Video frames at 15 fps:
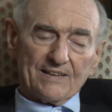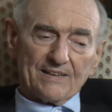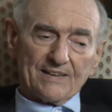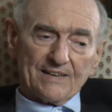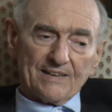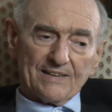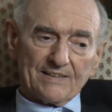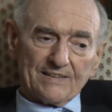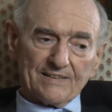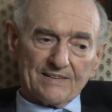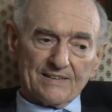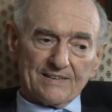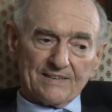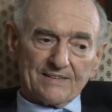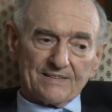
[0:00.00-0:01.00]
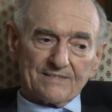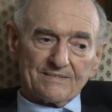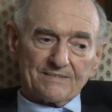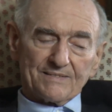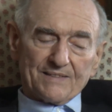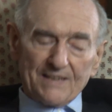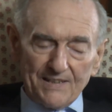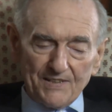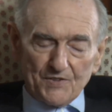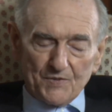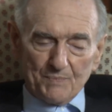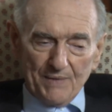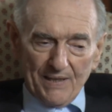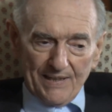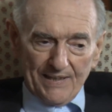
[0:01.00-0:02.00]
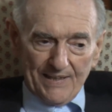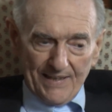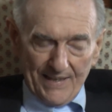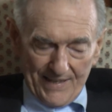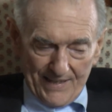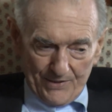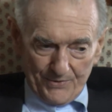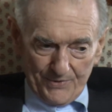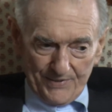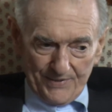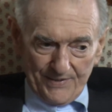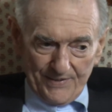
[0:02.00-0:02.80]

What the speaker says: a respelling out